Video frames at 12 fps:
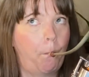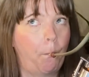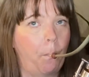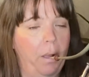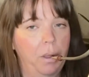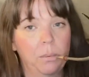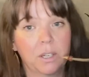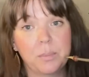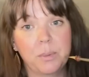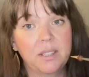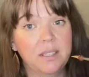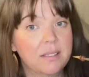works pretty
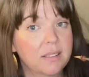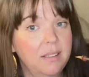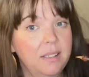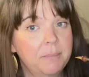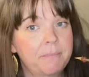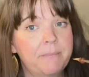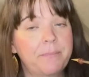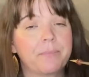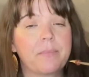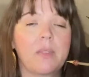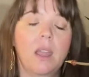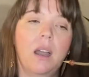easily,
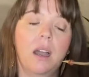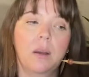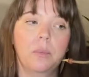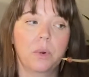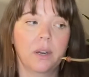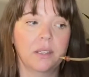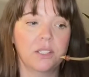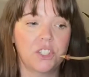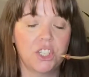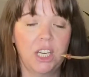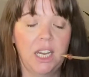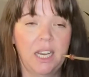whereas
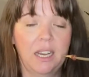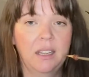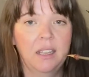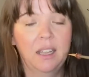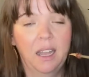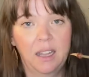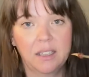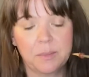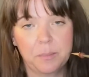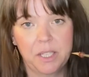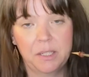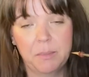G has
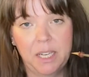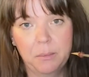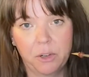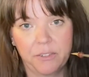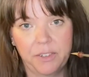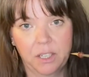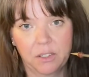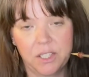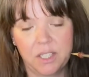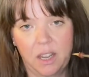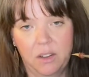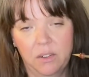many more fingers
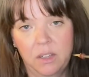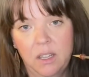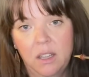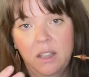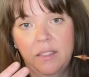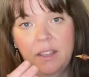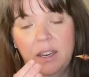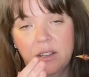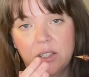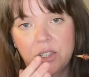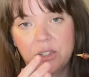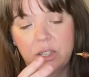down. The
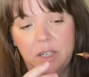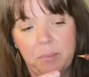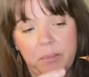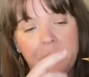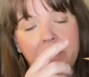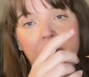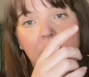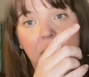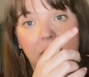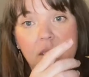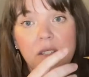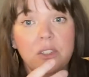airstream needs to
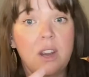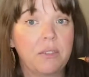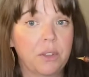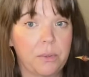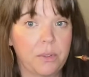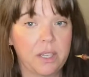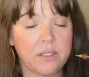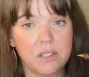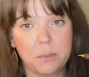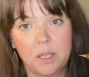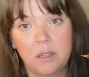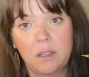travel through the instrument
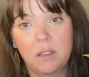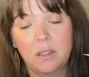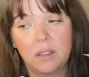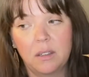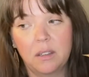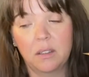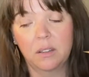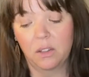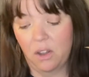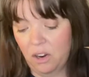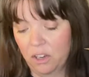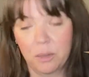
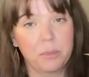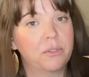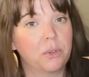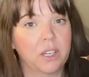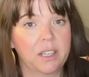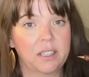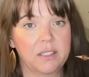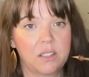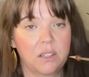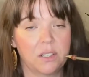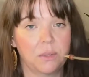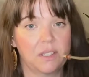longer before it can start to
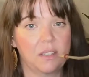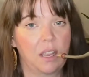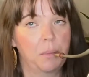escape.